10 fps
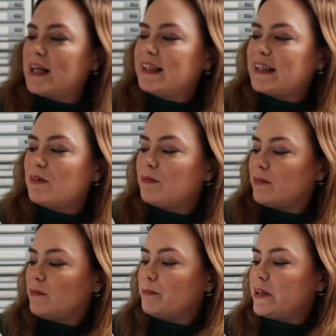it. They're
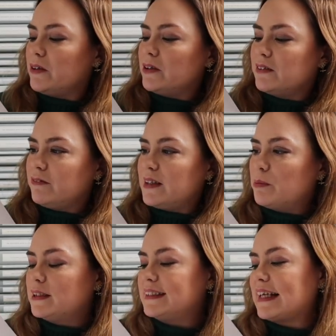
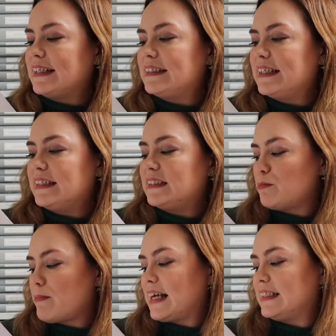beautifully presented
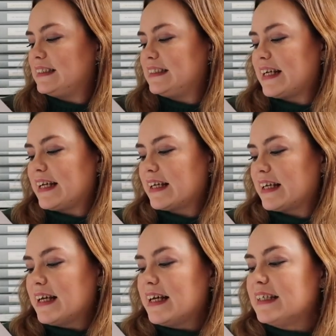
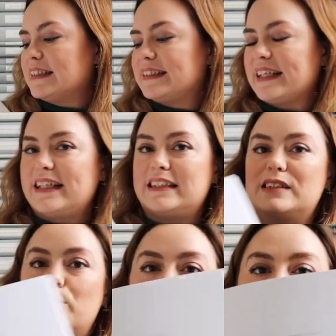domestic
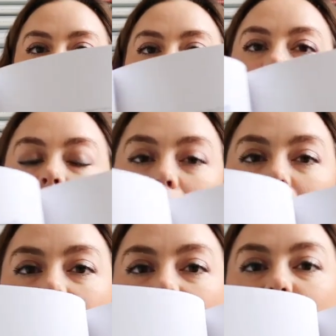scenes, both of her
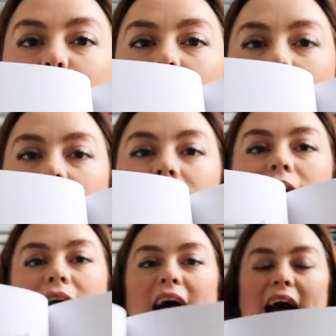home
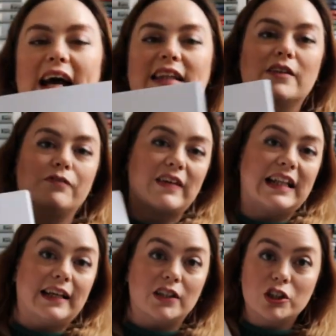and the
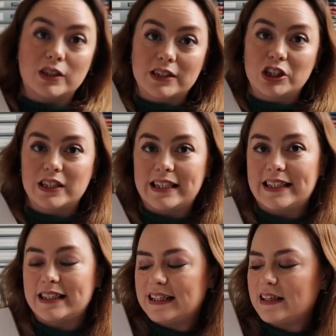village that
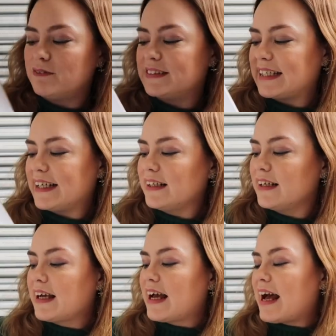she lives in.
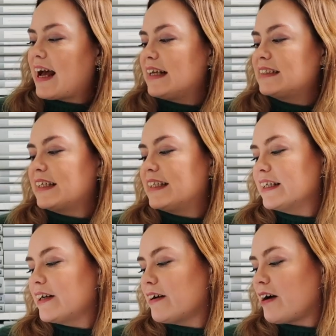And I
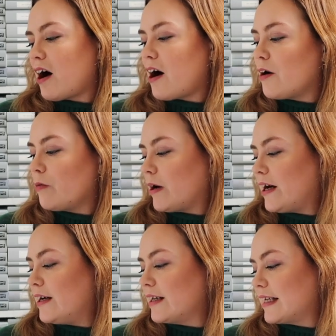think her
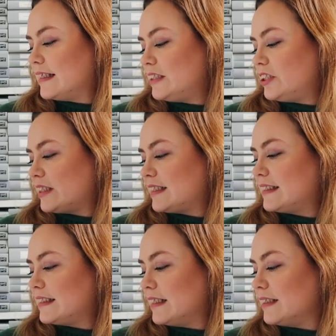artwork is
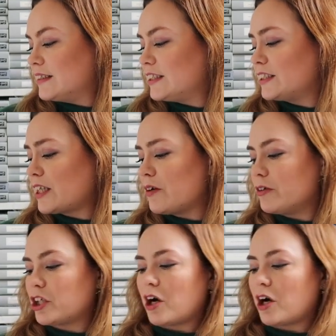just so